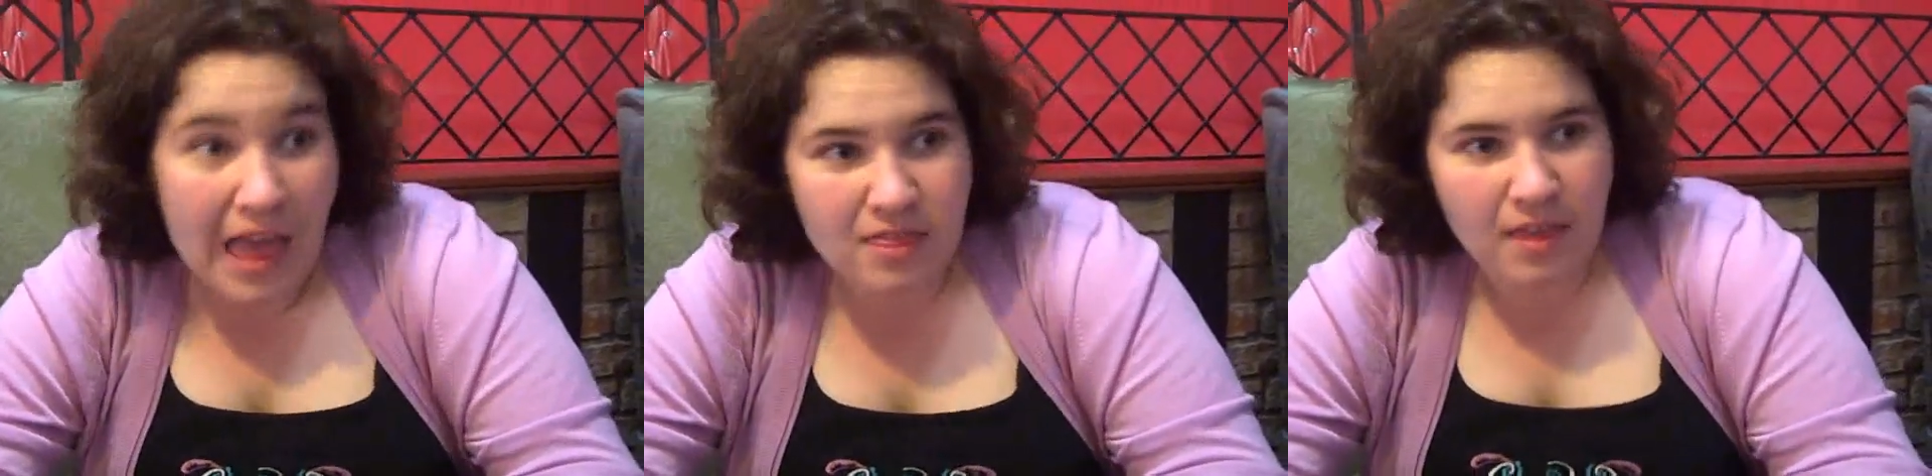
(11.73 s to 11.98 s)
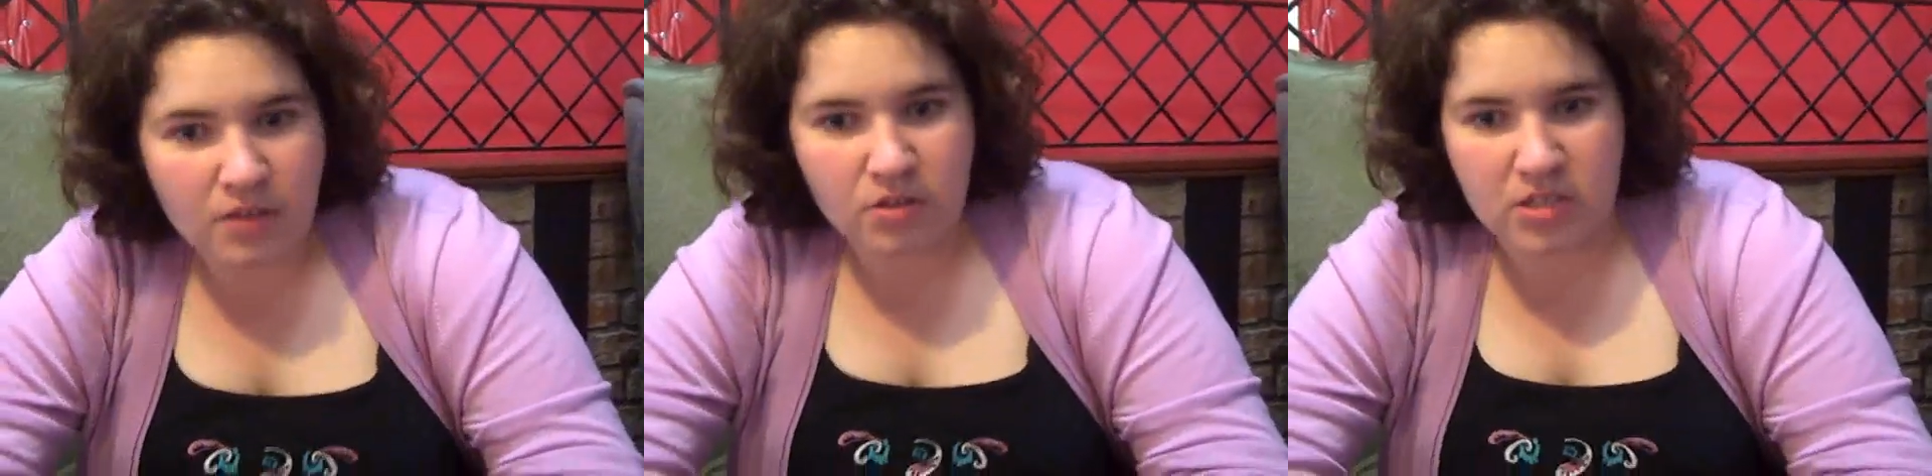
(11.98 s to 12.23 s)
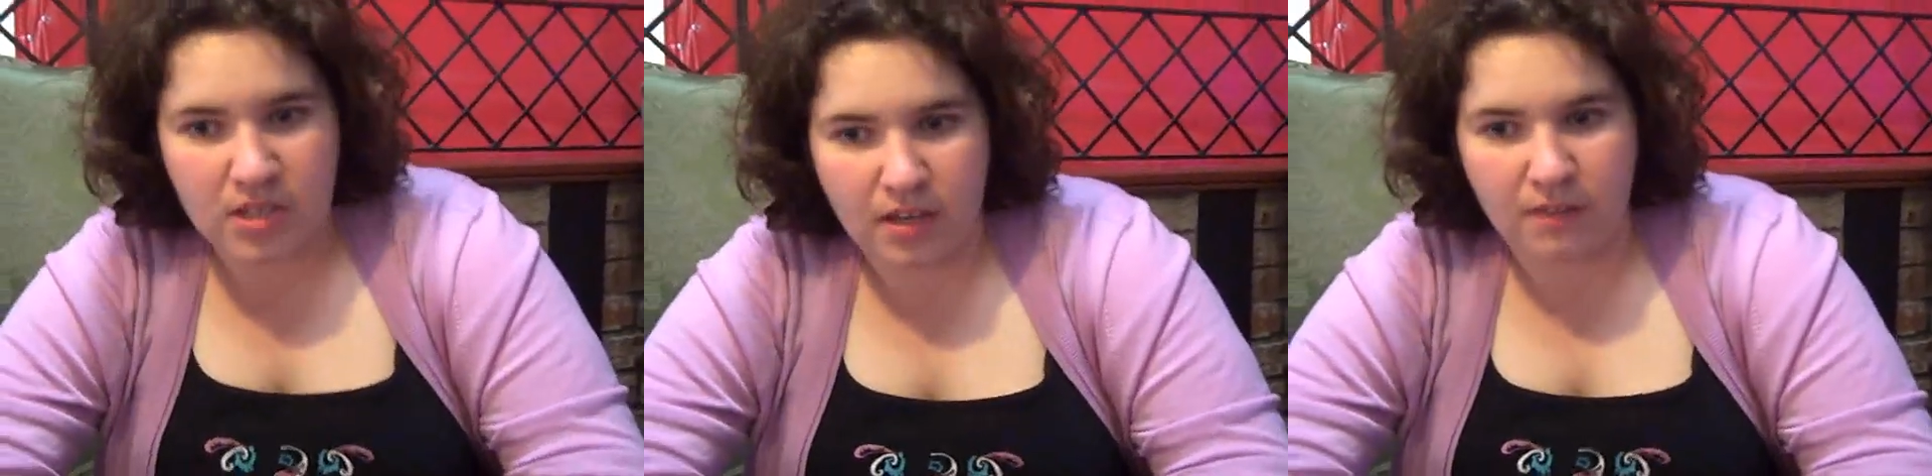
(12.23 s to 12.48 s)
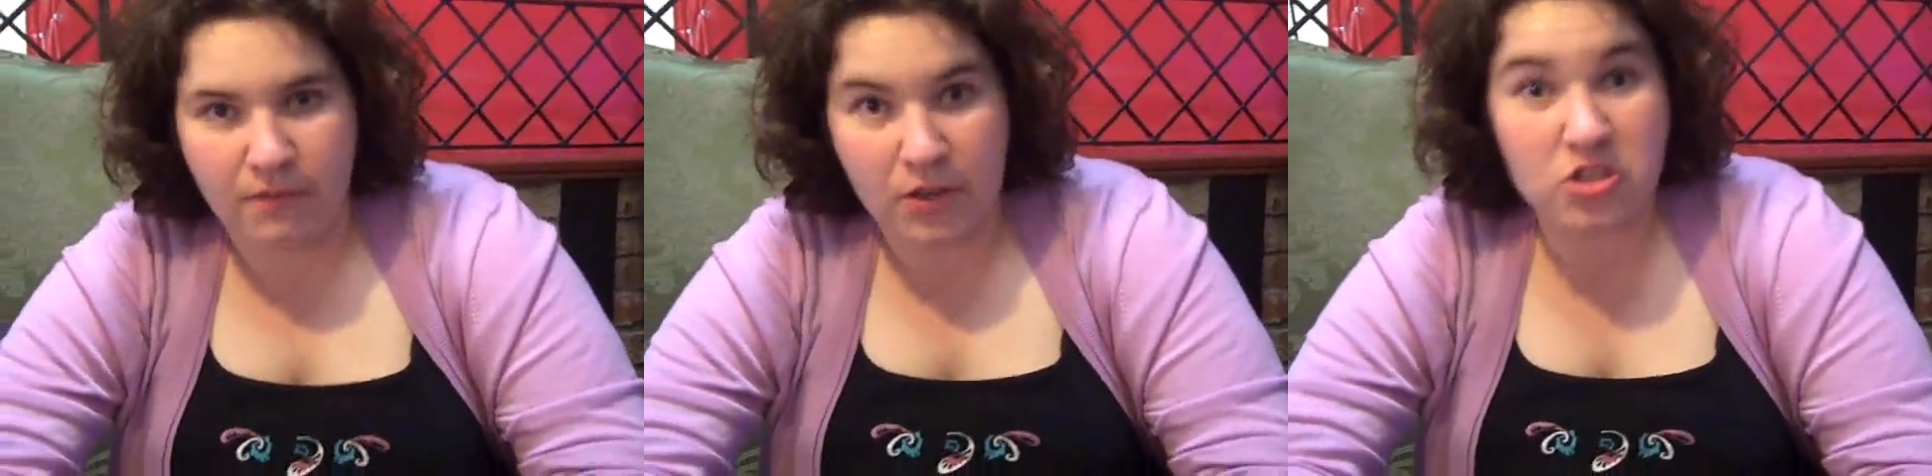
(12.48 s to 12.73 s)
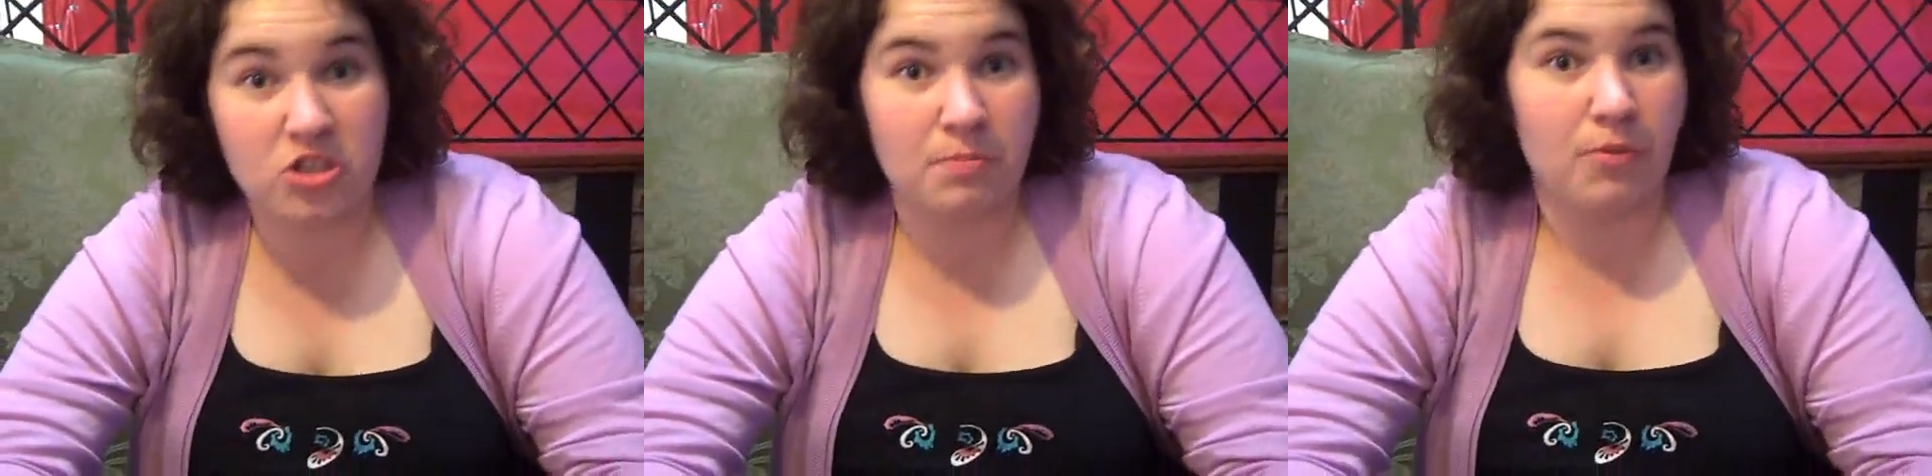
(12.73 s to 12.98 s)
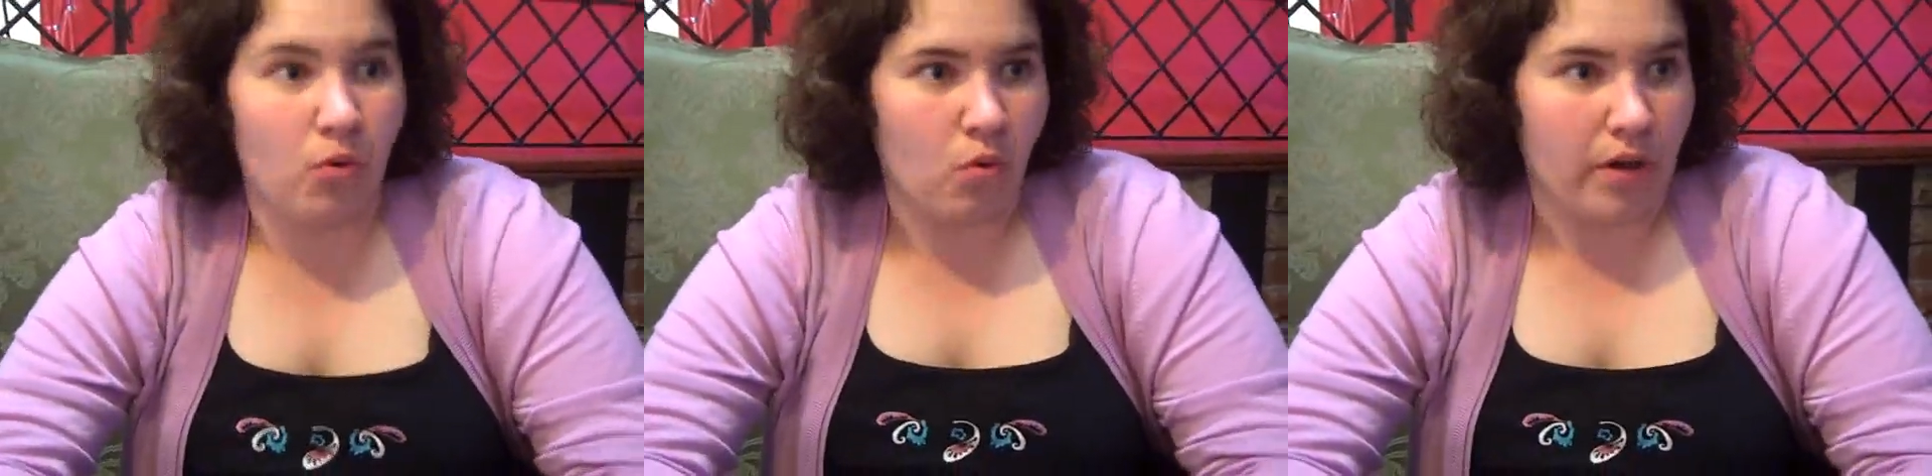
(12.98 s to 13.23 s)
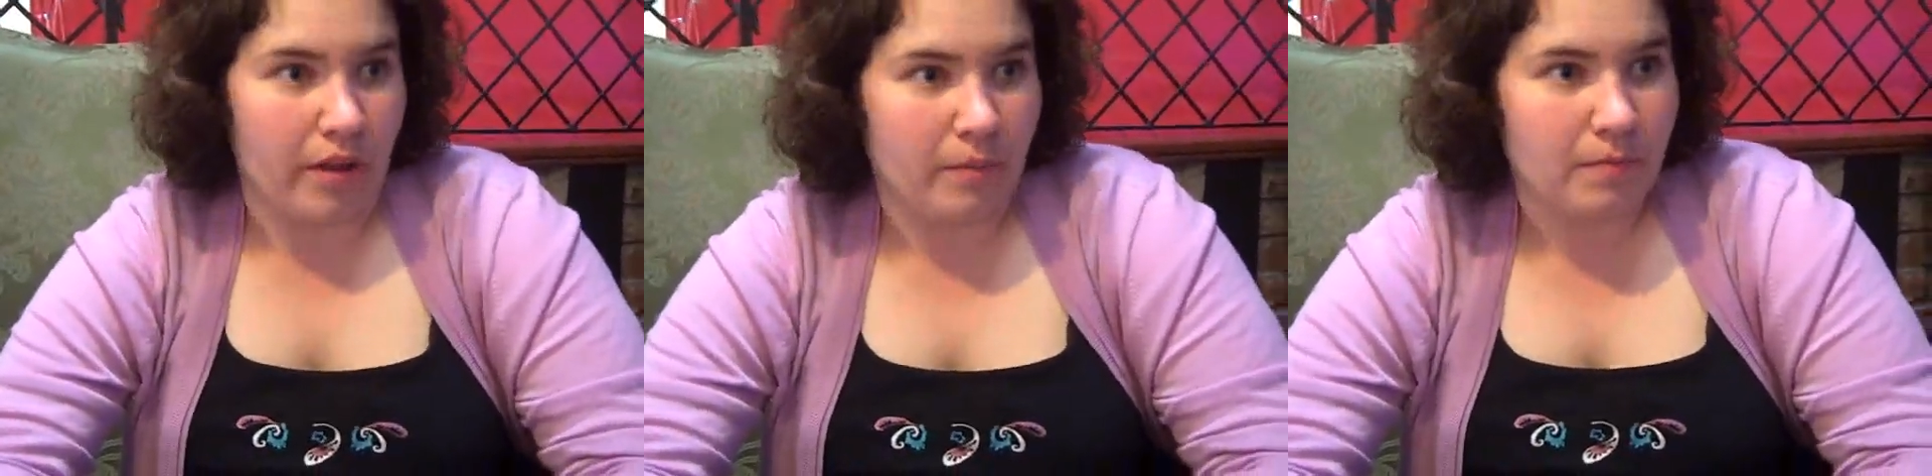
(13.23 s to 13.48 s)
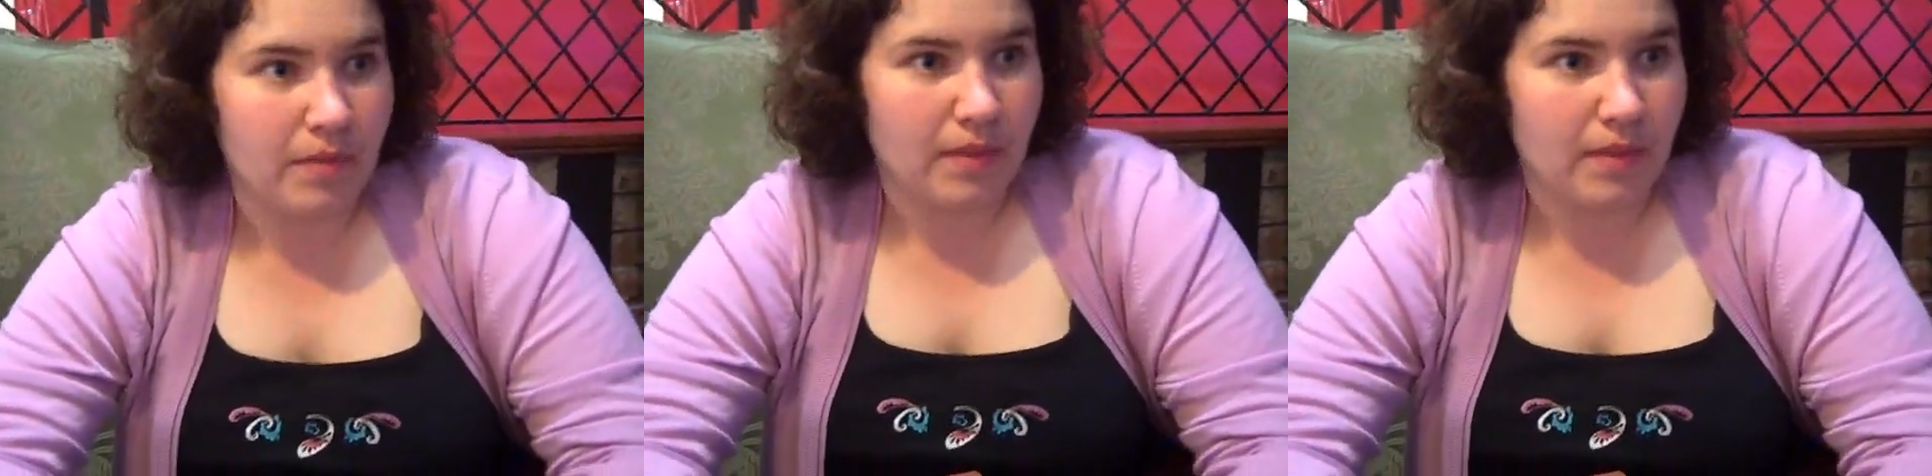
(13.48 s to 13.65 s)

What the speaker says: And then you take vegetable oil